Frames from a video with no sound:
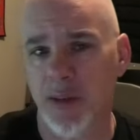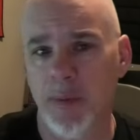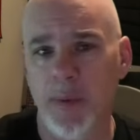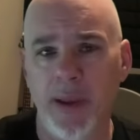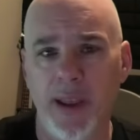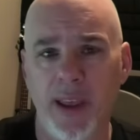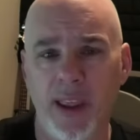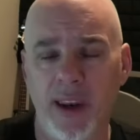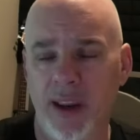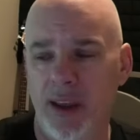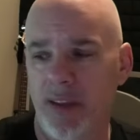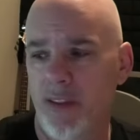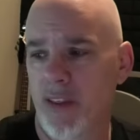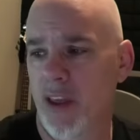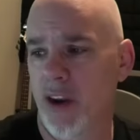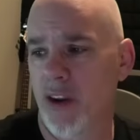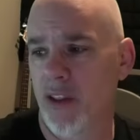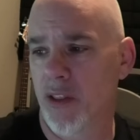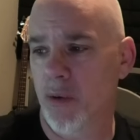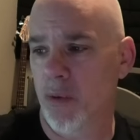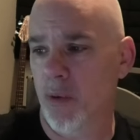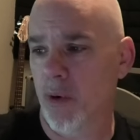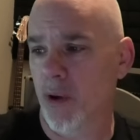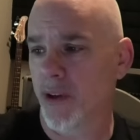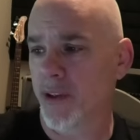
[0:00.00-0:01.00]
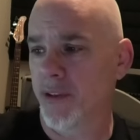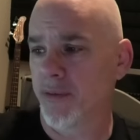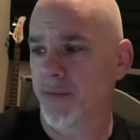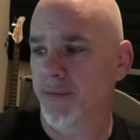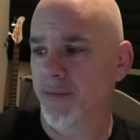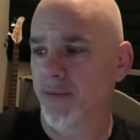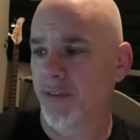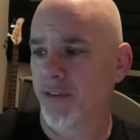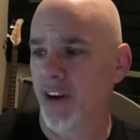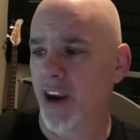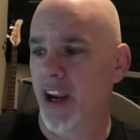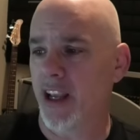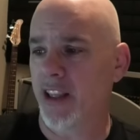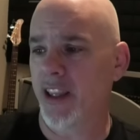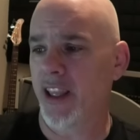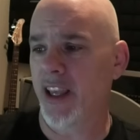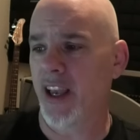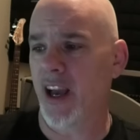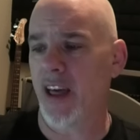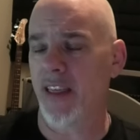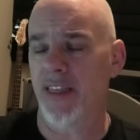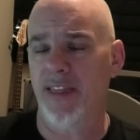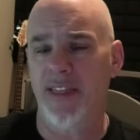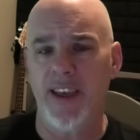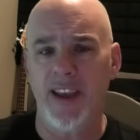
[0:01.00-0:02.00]
it's the beginning of the end of the world.
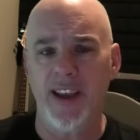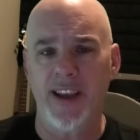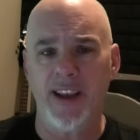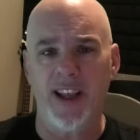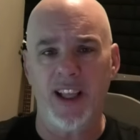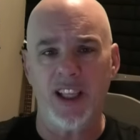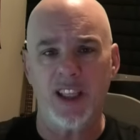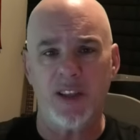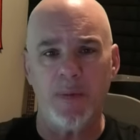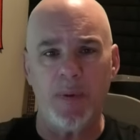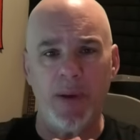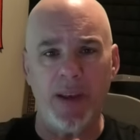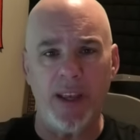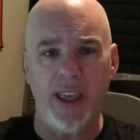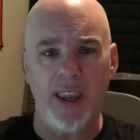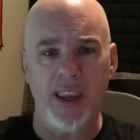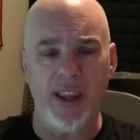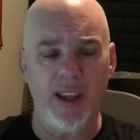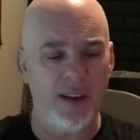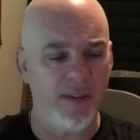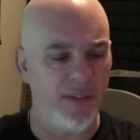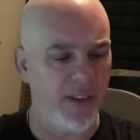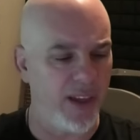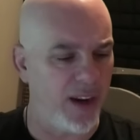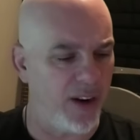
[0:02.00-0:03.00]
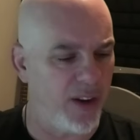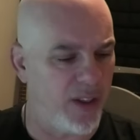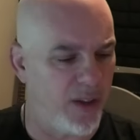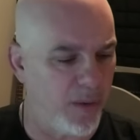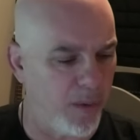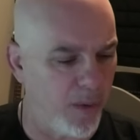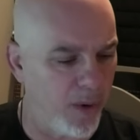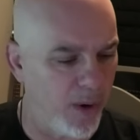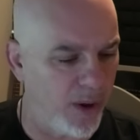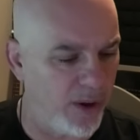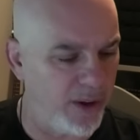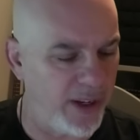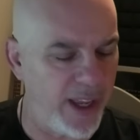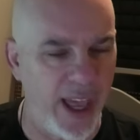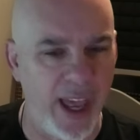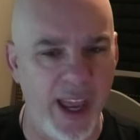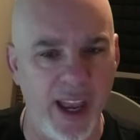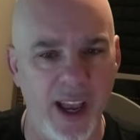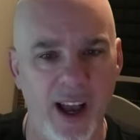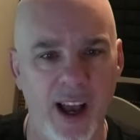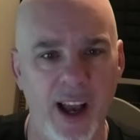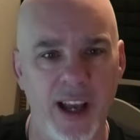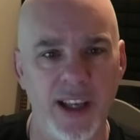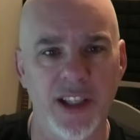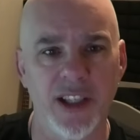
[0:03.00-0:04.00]
Frankly, I think it's the beginning of the end of the world.
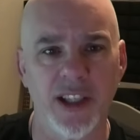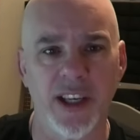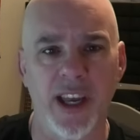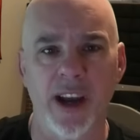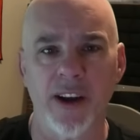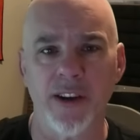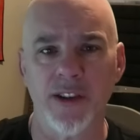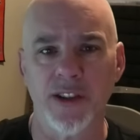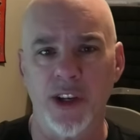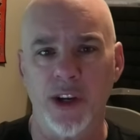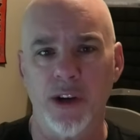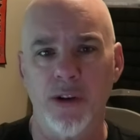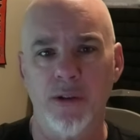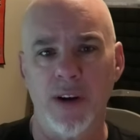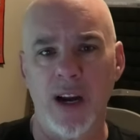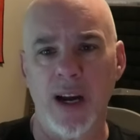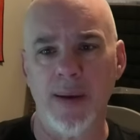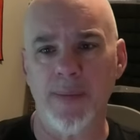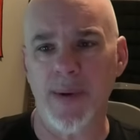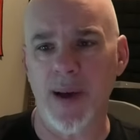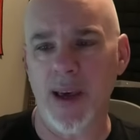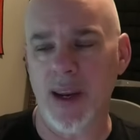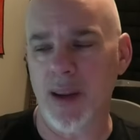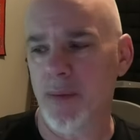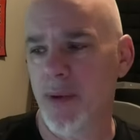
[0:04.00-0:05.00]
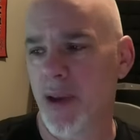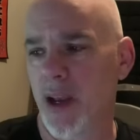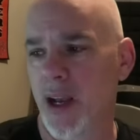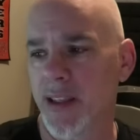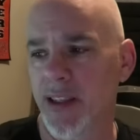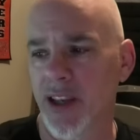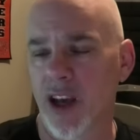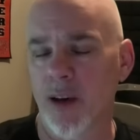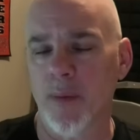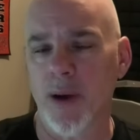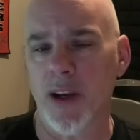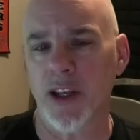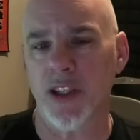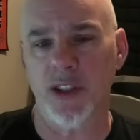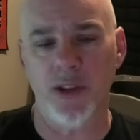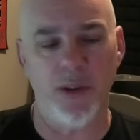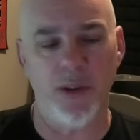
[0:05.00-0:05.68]
AI scares the crap out of me. I tell my